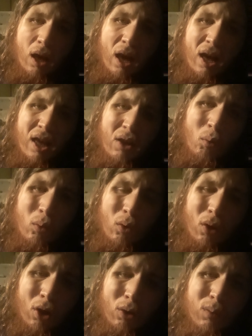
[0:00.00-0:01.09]
I will
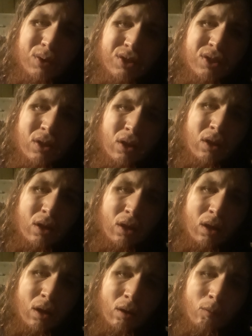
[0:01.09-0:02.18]
always
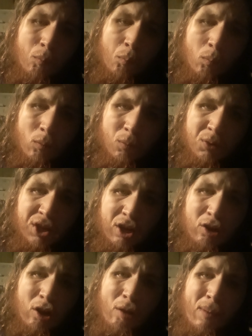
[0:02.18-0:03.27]

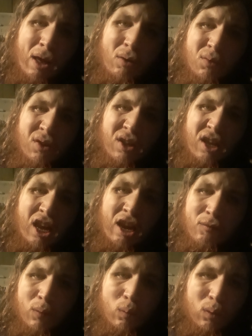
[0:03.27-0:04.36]
care about
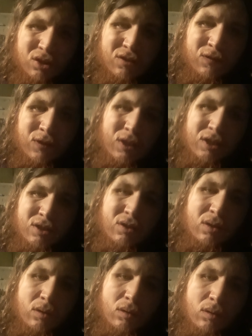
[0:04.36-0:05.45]
everyone's feelings.
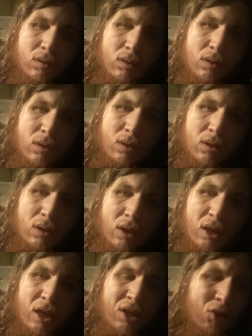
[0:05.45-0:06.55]

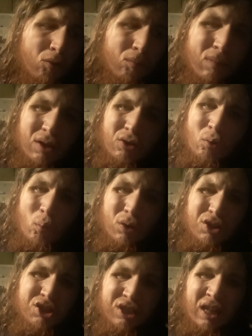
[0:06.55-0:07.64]
And no matter what
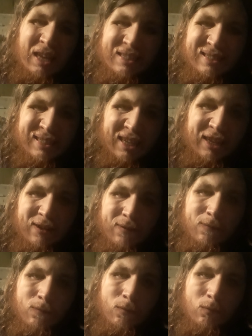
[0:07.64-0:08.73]
shit I say,
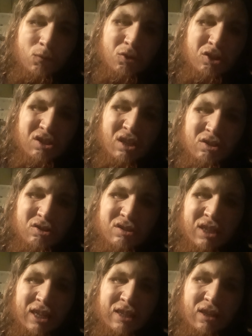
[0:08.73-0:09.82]
just
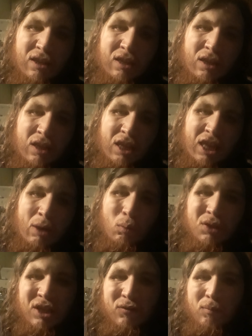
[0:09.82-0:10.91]
understand, it will
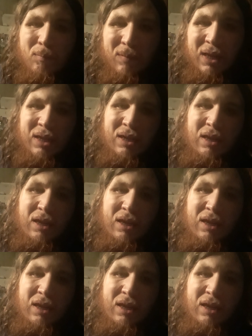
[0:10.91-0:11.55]
never mean.